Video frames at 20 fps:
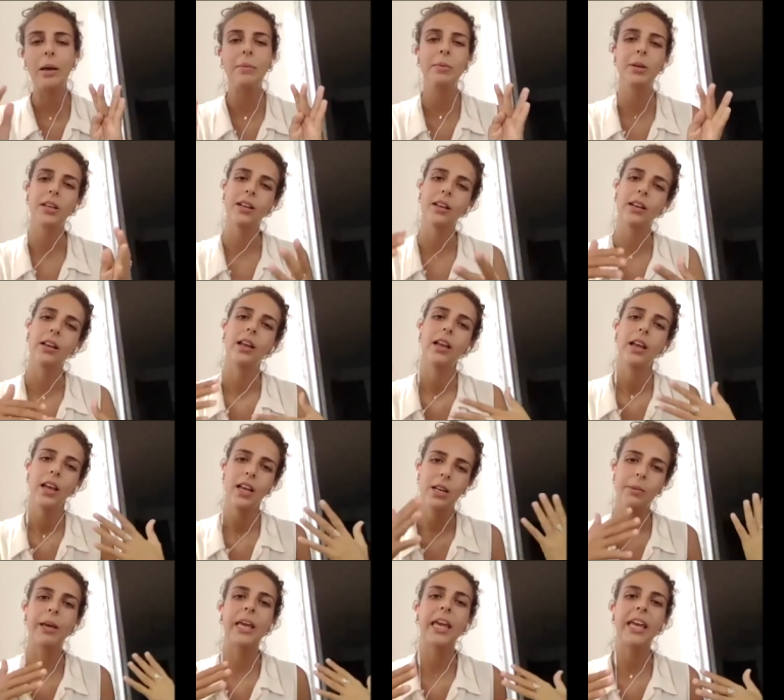I mm-hmm. mean,
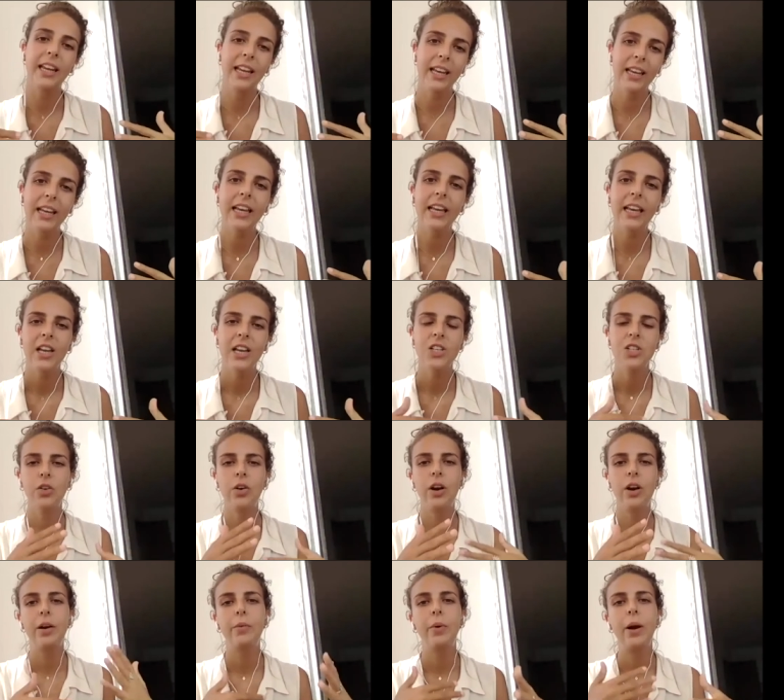in the beginning.
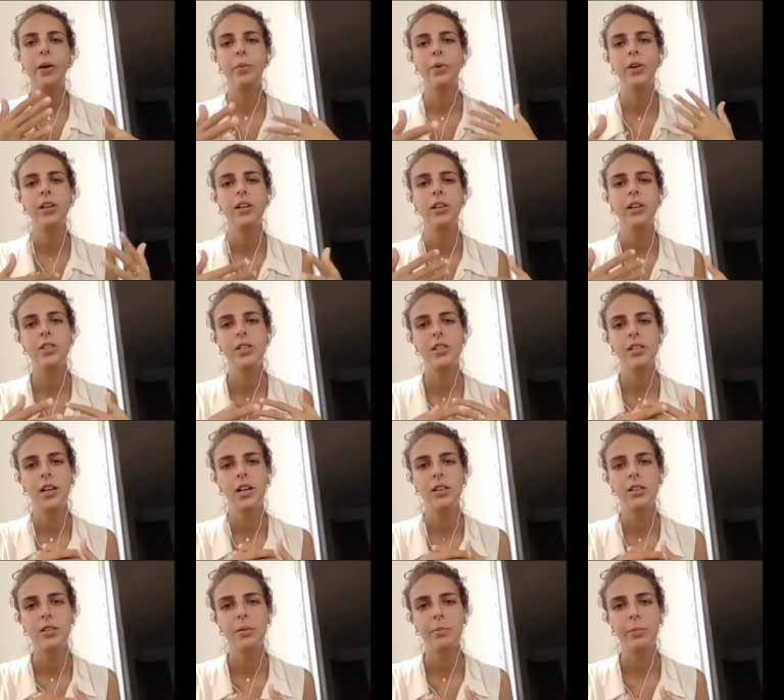So I, I wanted you to
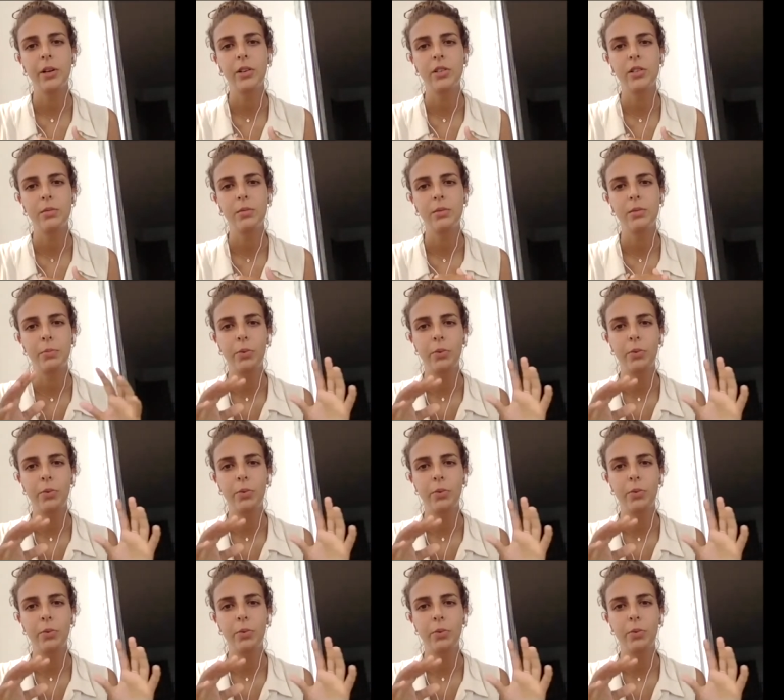tell us about the